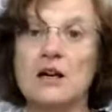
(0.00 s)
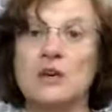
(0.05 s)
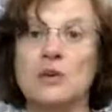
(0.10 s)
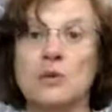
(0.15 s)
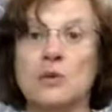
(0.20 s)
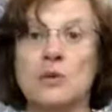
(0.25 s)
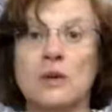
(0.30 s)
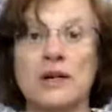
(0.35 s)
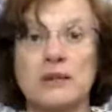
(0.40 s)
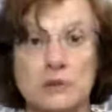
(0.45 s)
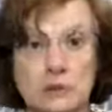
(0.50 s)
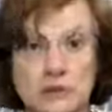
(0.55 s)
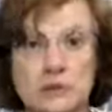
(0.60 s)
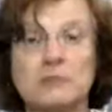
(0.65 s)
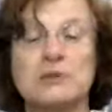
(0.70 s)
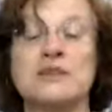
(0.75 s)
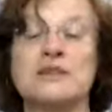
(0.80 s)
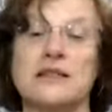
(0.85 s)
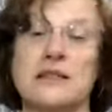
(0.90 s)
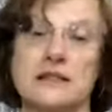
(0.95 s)
when we
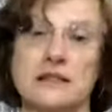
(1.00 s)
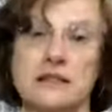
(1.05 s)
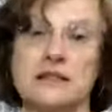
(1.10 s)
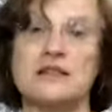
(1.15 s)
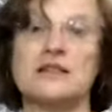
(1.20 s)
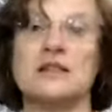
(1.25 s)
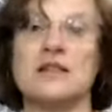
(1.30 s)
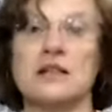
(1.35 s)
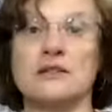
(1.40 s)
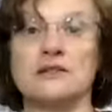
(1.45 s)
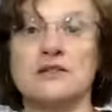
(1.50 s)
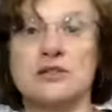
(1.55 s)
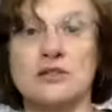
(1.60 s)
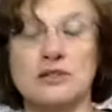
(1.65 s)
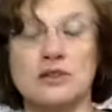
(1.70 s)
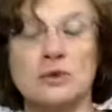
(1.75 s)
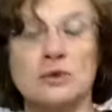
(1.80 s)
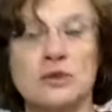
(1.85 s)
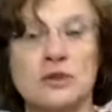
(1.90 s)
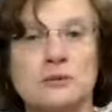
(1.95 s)
present ourselves to
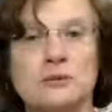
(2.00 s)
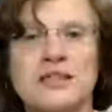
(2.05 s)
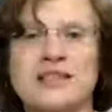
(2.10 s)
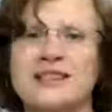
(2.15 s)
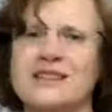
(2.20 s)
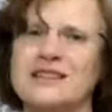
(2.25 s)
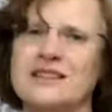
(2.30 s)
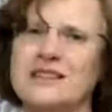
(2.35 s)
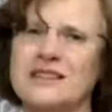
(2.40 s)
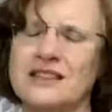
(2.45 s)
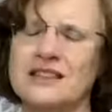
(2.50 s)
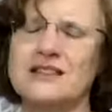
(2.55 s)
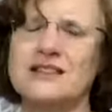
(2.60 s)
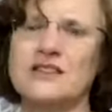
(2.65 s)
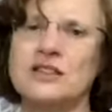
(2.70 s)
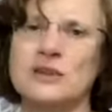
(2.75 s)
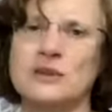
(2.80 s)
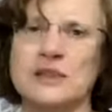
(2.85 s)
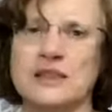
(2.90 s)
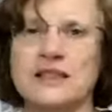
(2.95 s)
the world, because it's just
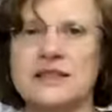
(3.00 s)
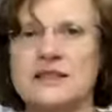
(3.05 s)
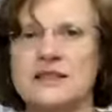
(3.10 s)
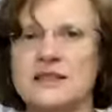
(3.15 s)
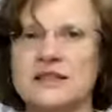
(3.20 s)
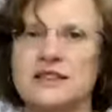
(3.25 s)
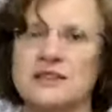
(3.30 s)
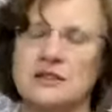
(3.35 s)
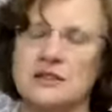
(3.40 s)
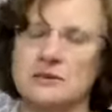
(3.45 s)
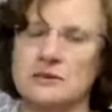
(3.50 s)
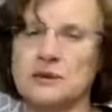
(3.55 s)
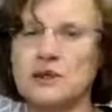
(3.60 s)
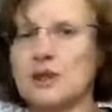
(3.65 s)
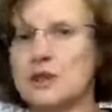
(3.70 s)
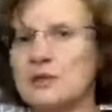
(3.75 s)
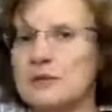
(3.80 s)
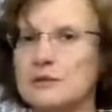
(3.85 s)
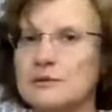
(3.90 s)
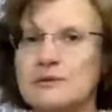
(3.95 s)
so easy to,
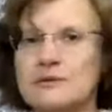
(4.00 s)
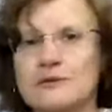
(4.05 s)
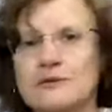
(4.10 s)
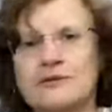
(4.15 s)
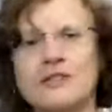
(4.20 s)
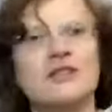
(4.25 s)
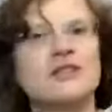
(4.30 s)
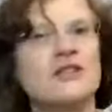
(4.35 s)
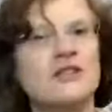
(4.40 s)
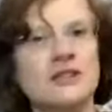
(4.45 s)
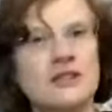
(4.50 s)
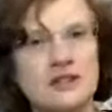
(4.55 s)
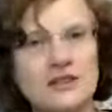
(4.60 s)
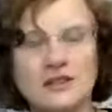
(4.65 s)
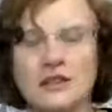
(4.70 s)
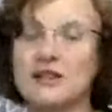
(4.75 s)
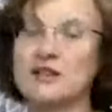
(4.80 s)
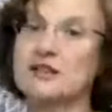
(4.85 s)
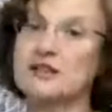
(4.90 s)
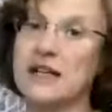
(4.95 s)
filters
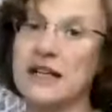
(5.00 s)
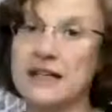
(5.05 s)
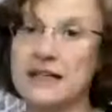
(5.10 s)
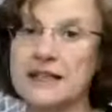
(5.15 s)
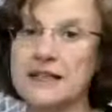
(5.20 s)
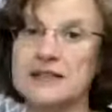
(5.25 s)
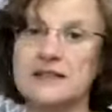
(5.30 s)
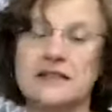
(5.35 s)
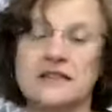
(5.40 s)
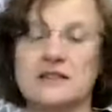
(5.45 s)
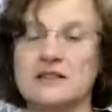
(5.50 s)
are great and